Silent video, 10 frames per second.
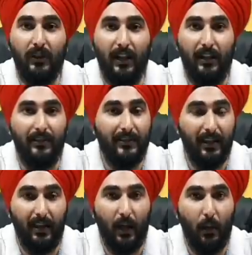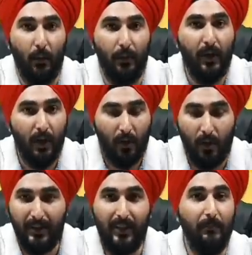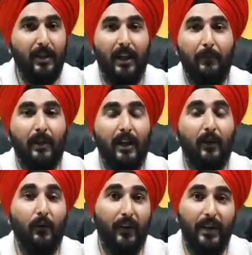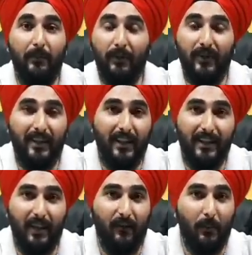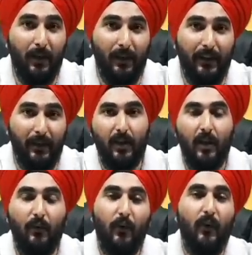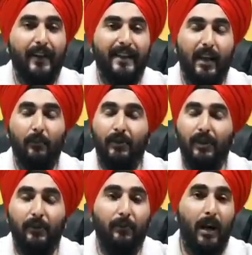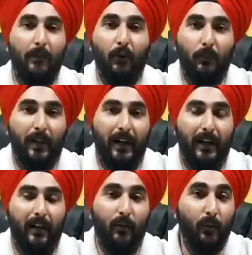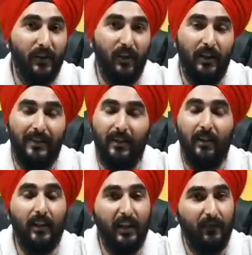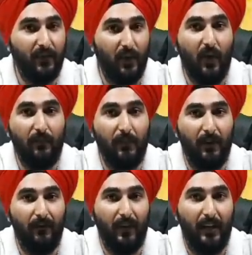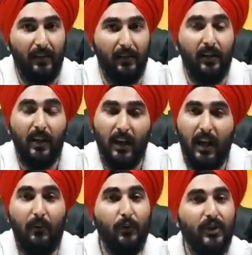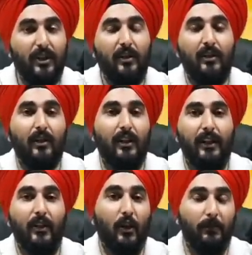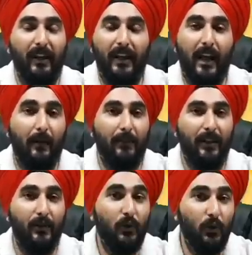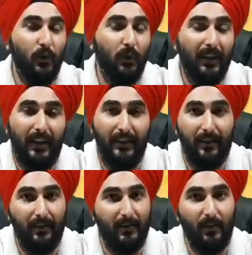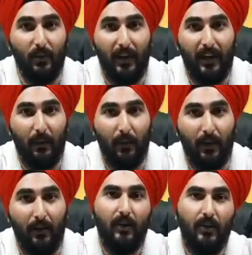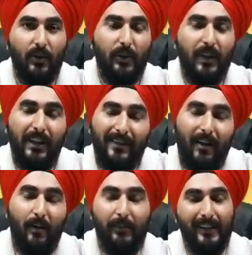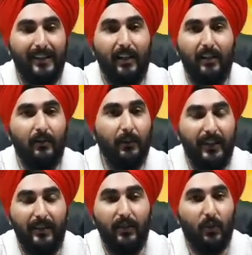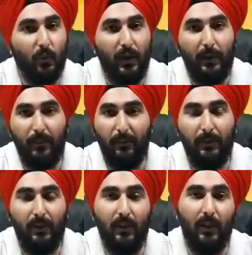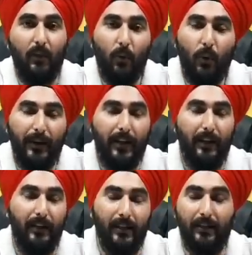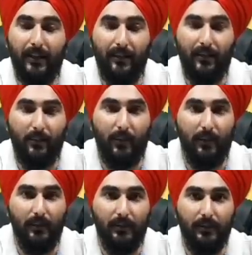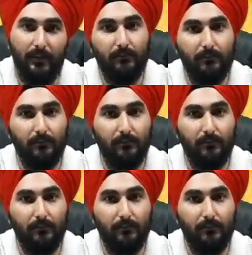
the things they own, or sometimes they are very possessive about them. For example, my mobile, which is a gift of my father, I would certainly not be happy to lend it to anyone. So these are basically the reasons why people avoid lending things to others.